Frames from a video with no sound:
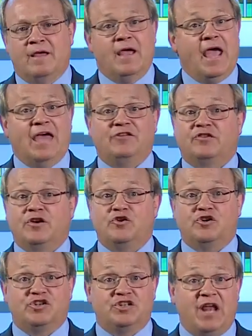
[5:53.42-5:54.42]
As
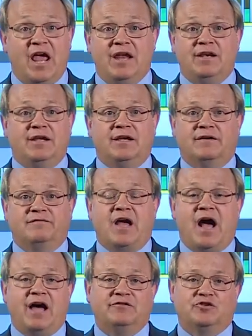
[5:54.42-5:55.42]
understanding of
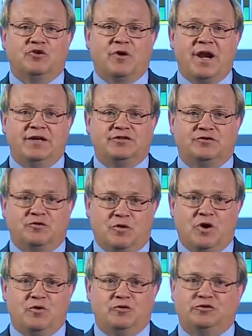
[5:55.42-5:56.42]
God's grace
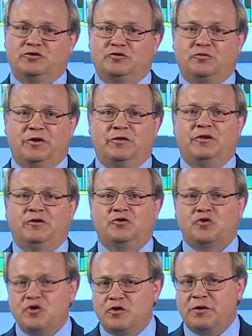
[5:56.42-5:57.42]
grows with
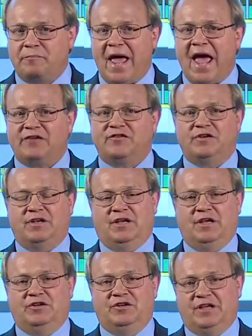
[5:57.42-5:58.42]
true
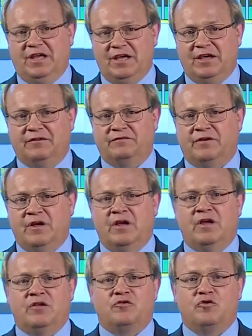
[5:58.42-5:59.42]
capacity to give
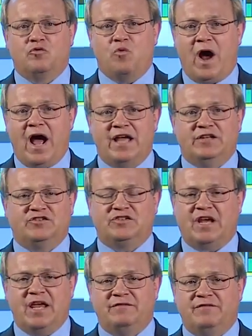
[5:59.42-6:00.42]
through wise
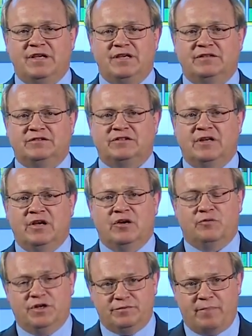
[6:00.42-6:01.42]
savings,
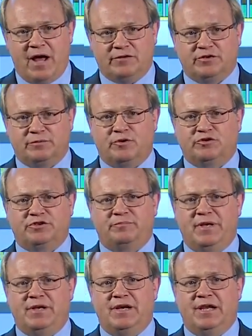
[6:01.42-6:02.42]
responsible
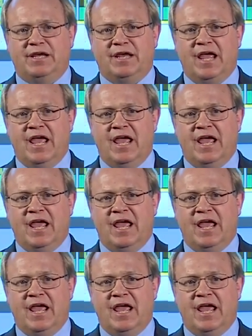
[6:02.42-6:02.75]
spending,